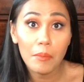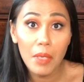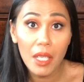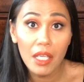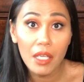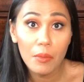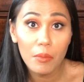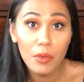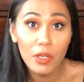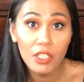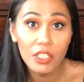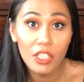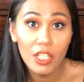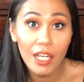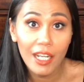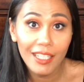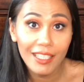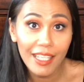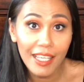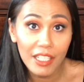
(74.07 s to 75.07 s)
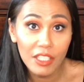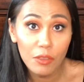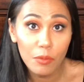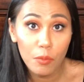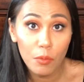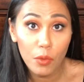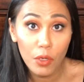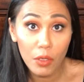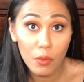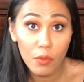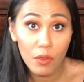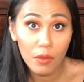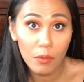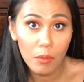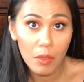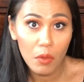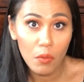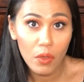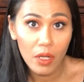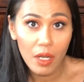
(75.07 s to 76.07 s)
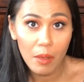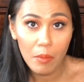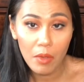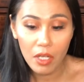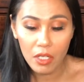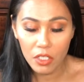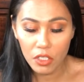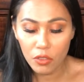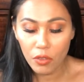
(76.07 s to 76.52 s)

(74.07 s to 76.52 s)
makeup brush that I like to bring with me when I'm on a